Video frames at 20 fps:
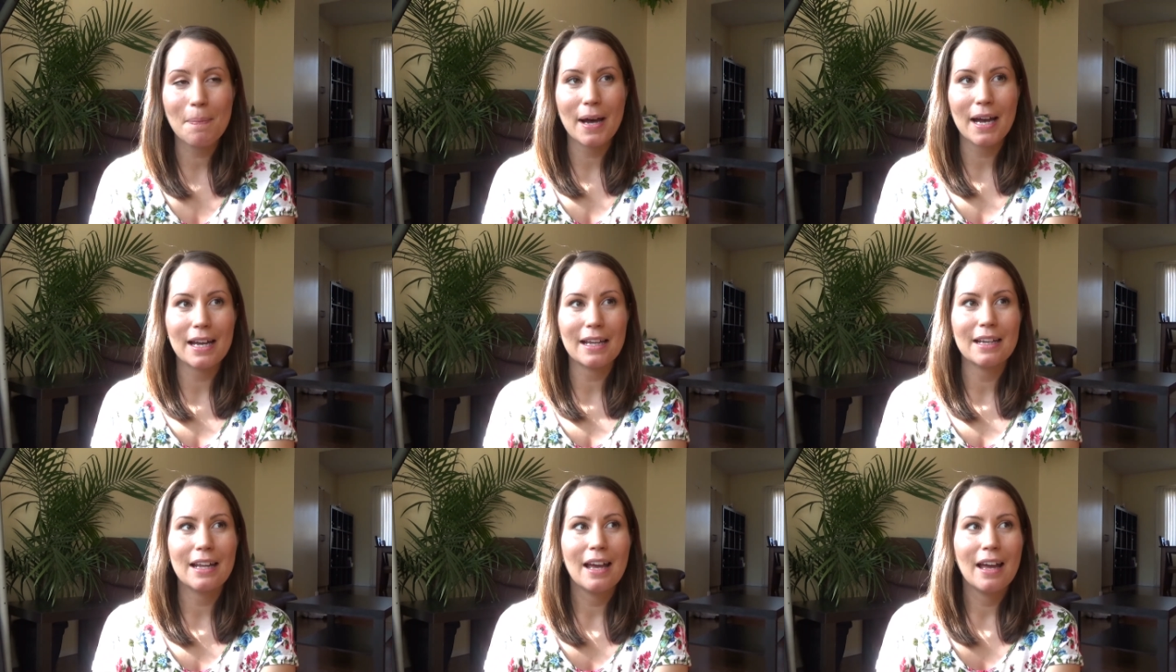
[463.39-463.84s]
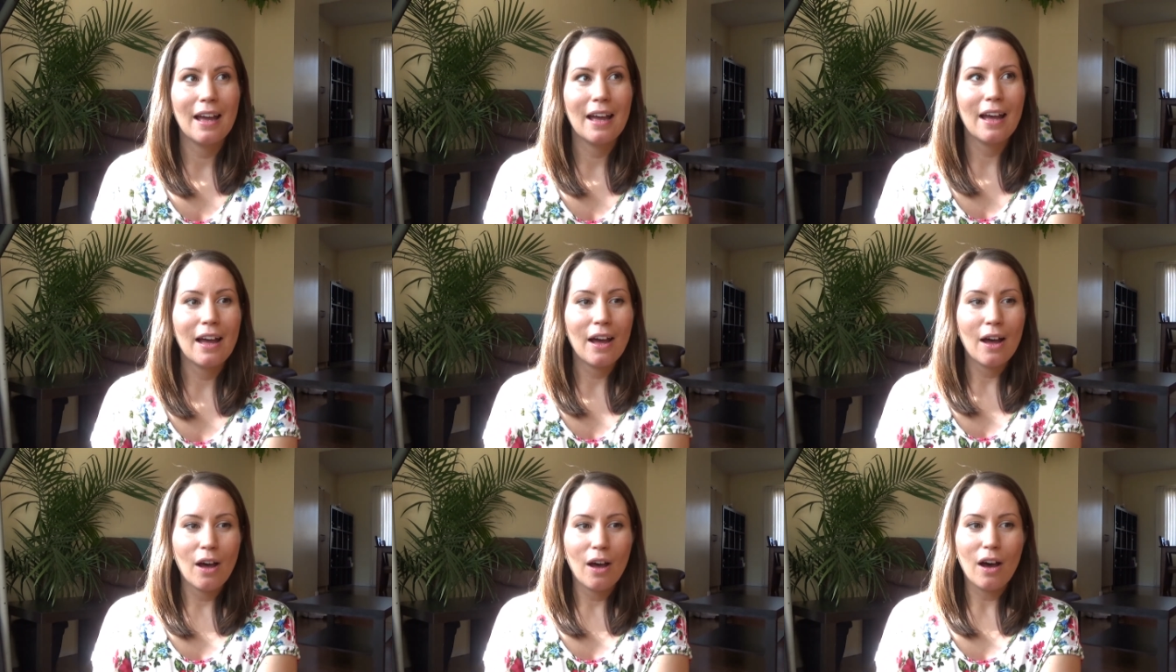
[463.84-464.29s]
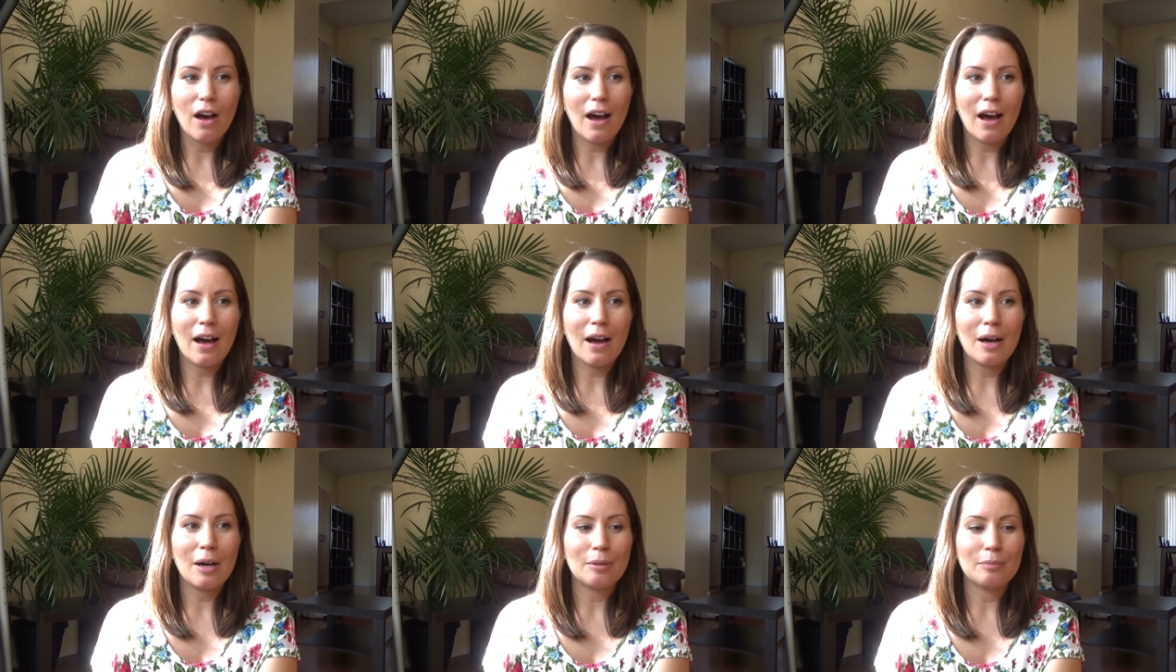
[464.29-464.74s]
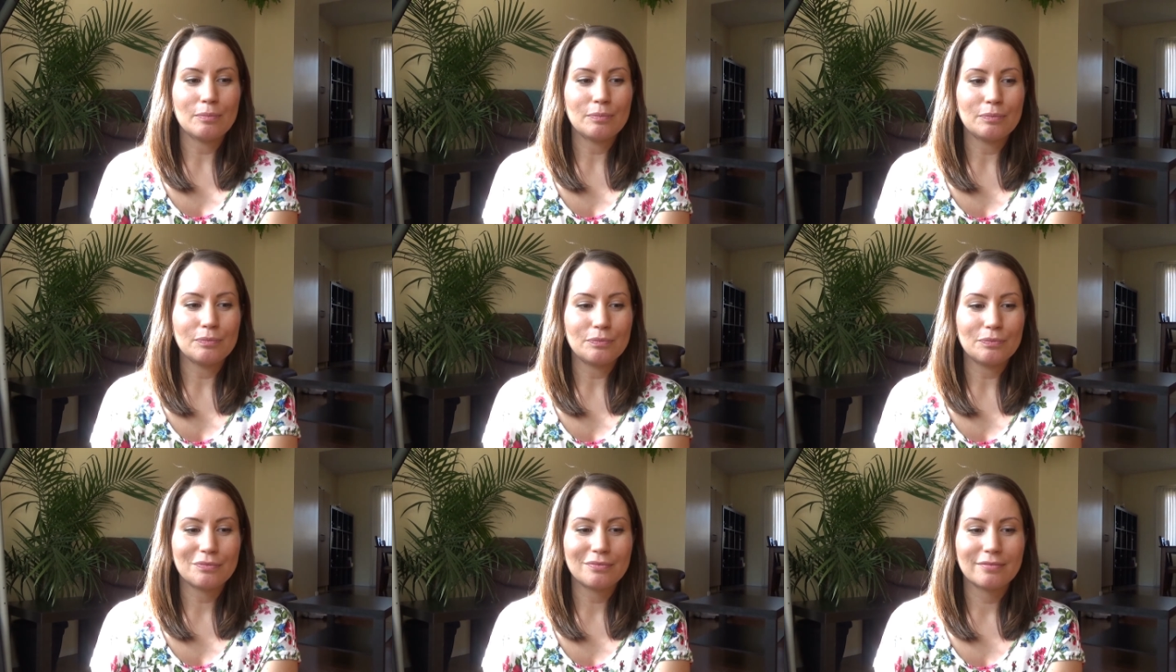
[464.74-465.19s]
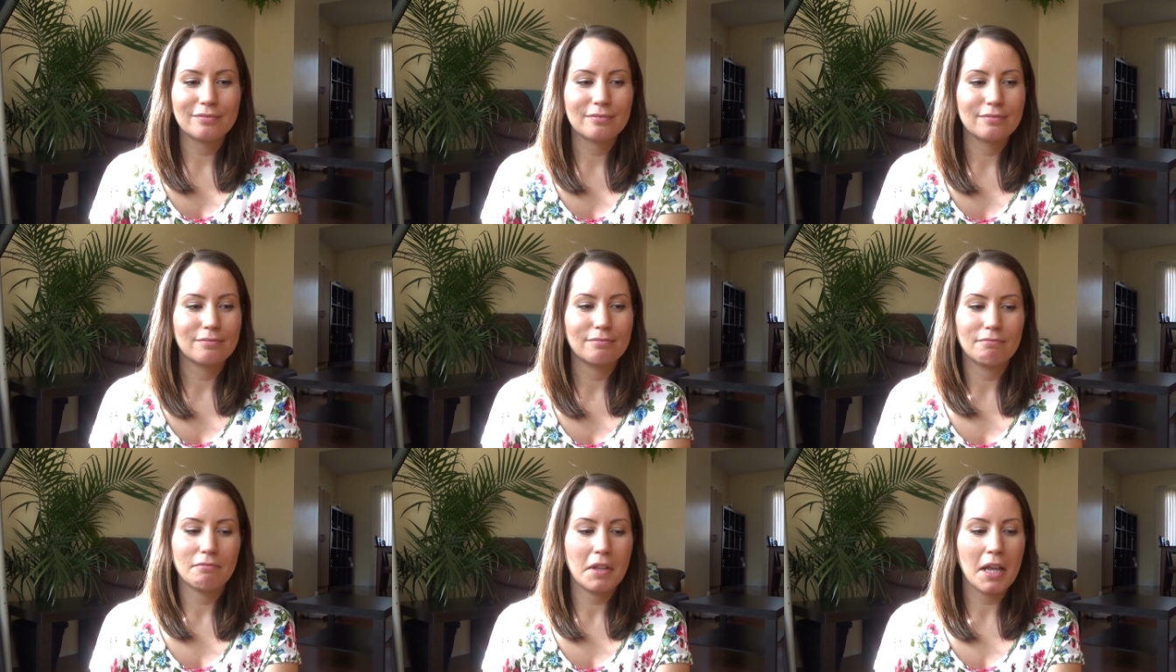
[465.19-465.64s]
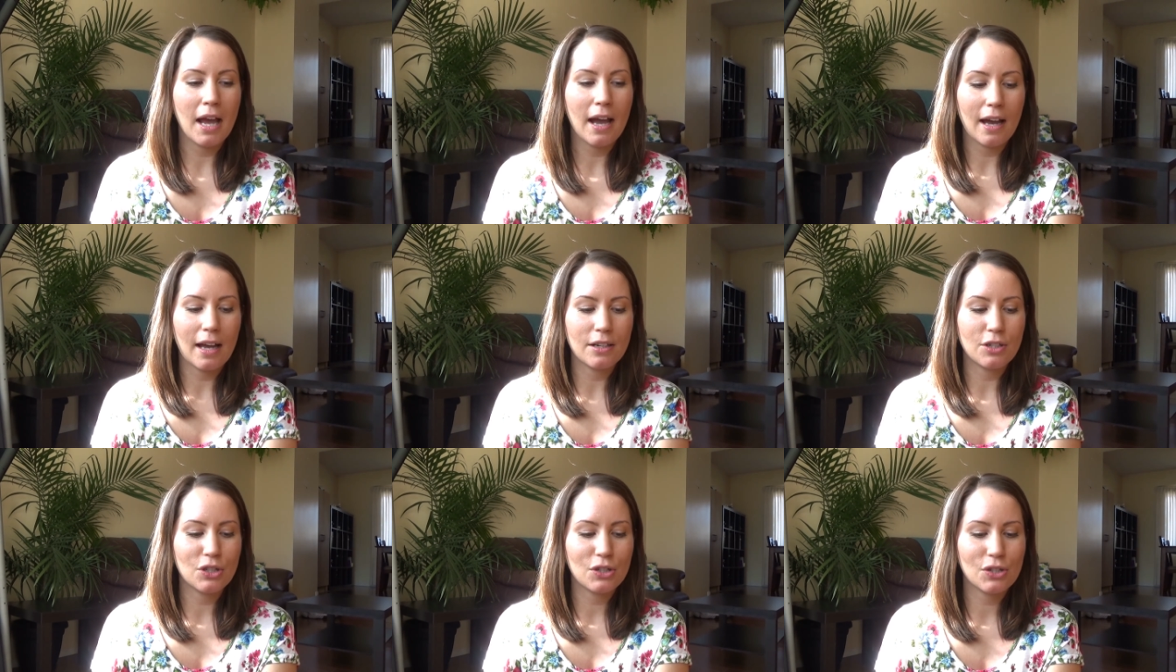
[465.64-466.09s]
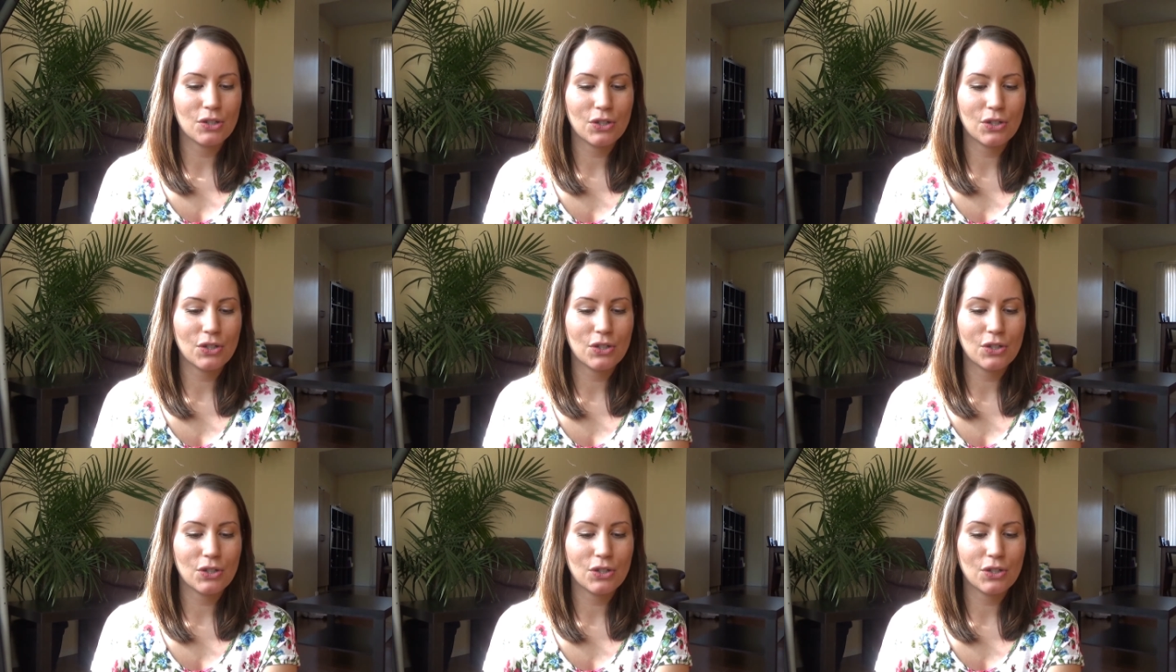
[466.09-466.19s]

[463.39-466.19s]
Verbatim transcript: but yeah,